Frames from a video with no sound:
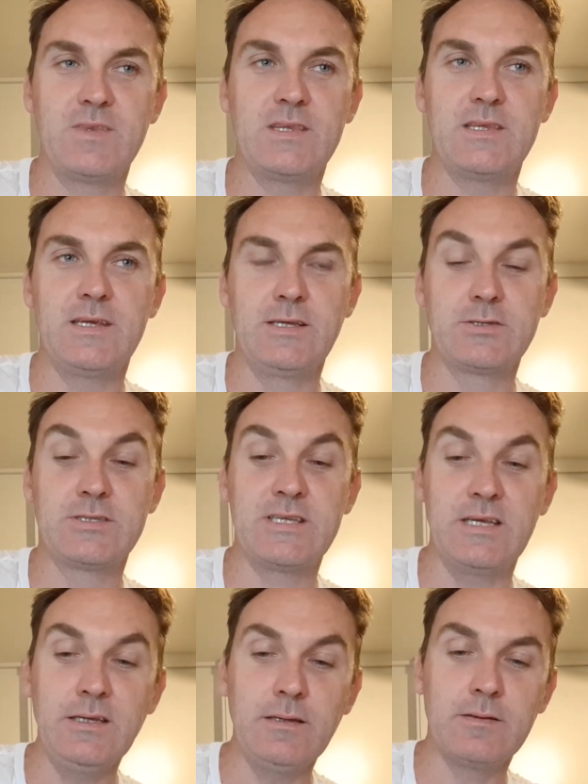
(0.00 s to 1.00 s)

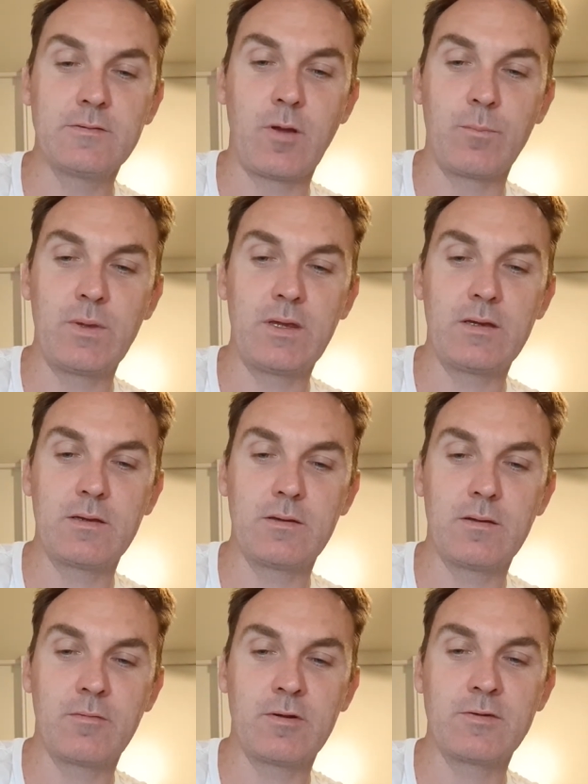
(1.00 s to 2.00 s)
Interesting topic
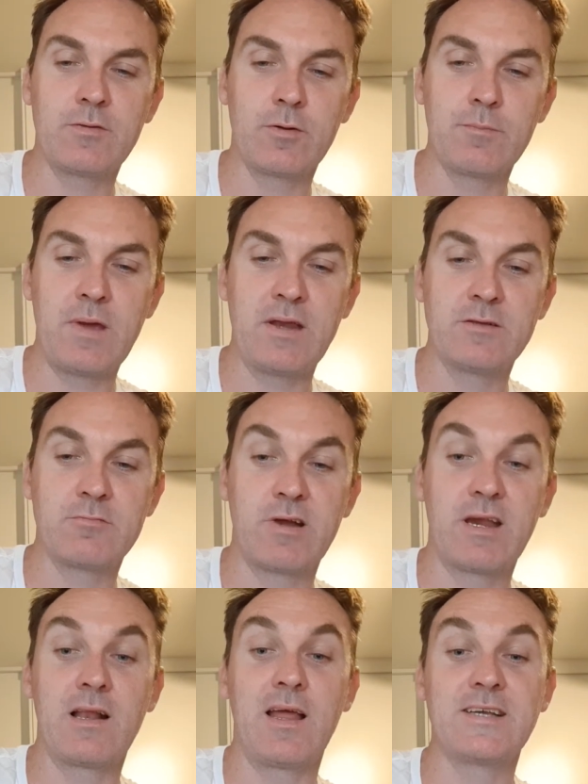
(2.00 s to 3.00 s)
I'm going to talk about is
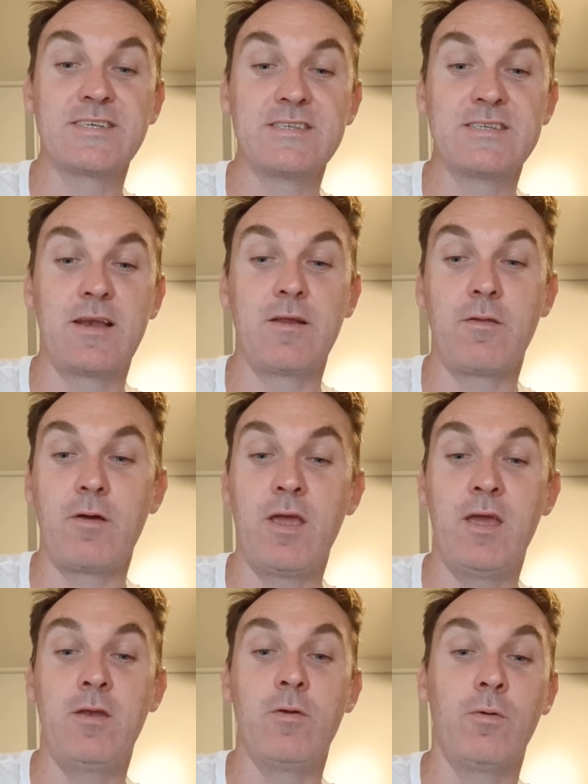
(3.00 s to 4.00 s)
regulations
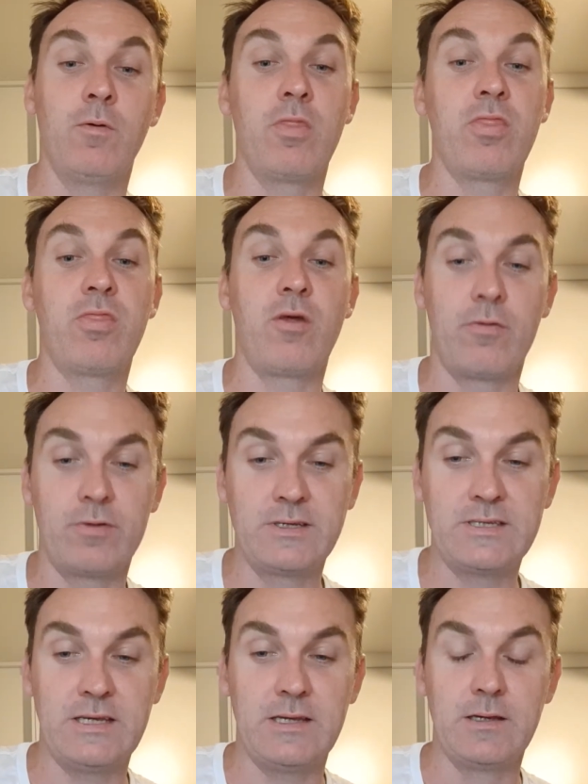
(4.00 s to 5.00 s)
and
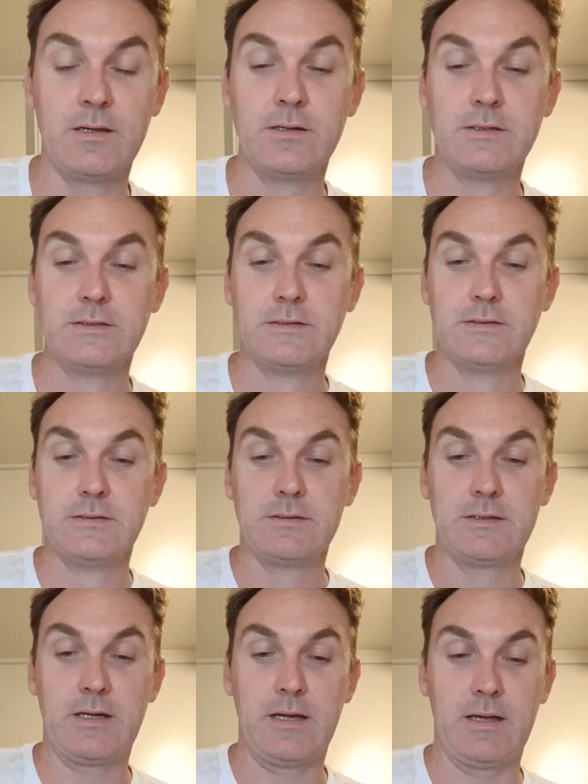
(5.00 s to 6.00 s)
authority.
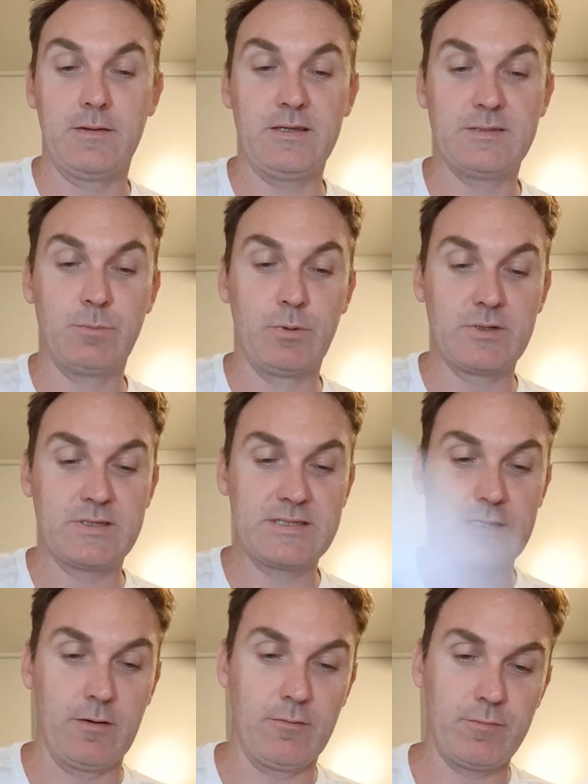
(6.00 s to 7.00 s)
This book
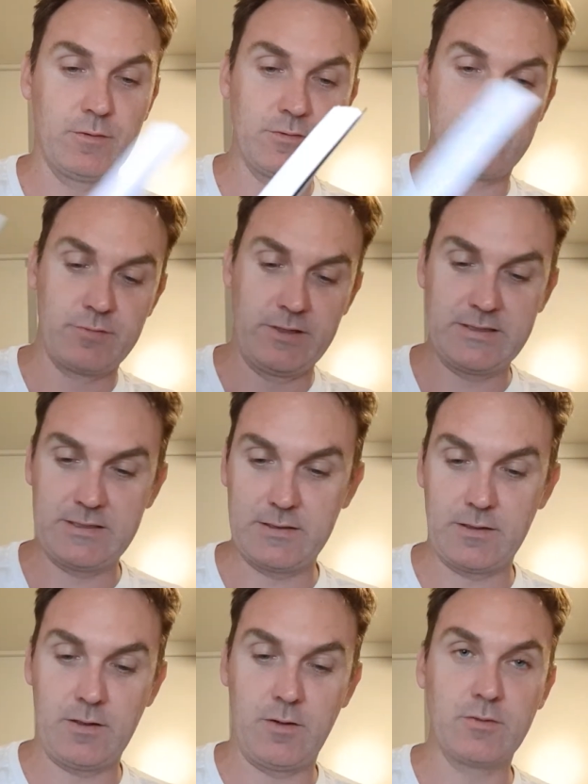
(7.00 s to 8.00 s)
itself was written
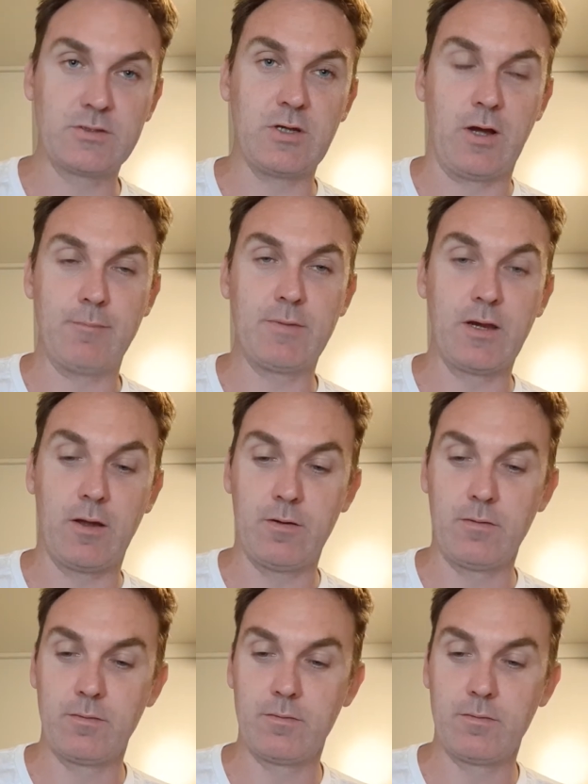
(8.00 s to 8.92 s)
a long time ago,